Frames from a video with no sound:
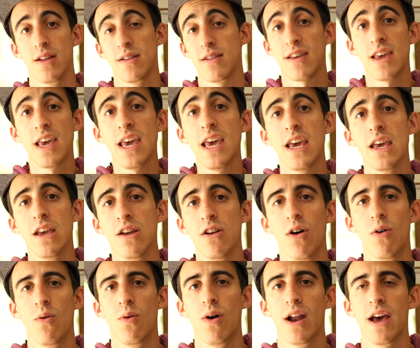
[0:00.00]
it's key. You
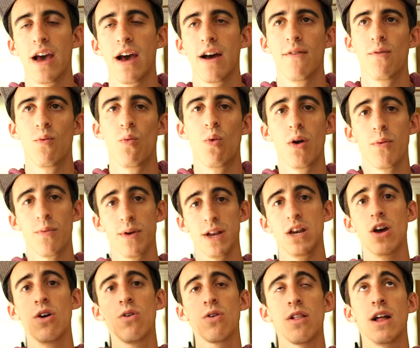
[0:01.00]
don't want to have one with
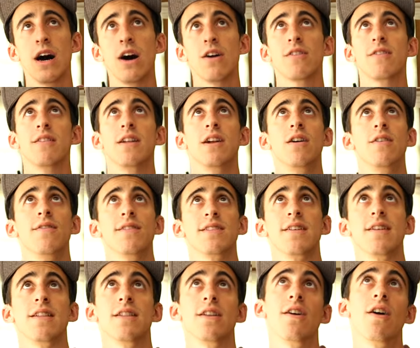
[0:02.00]
no clouds and then all of a
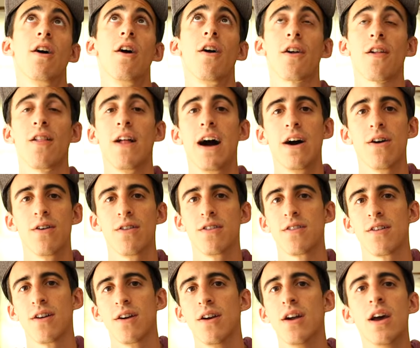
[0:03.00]
sudden there are
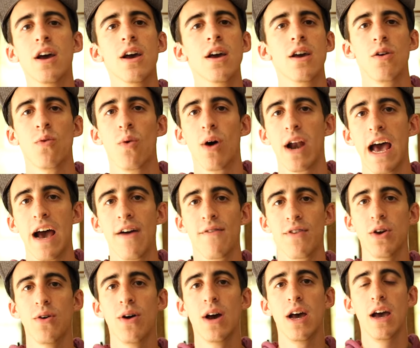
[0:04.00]
clouds or what have
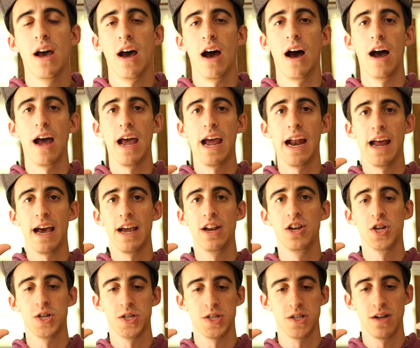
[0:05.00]
you. Uh, and I
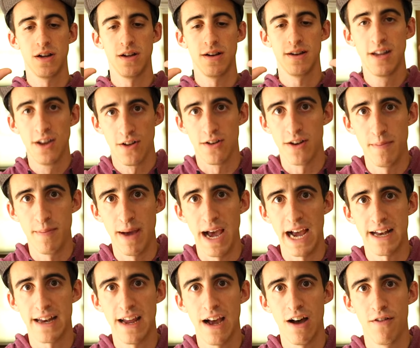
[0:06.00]
just tilted
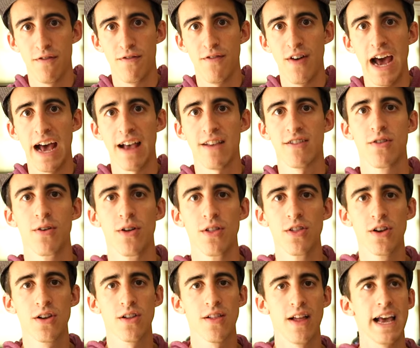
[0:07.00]
back down fast. So it
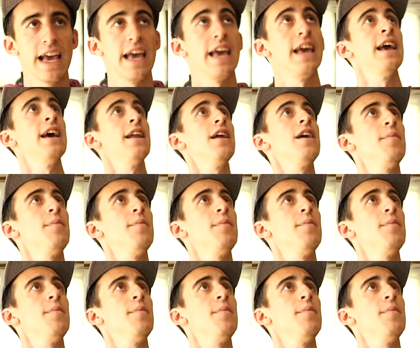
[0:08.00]
looked like hit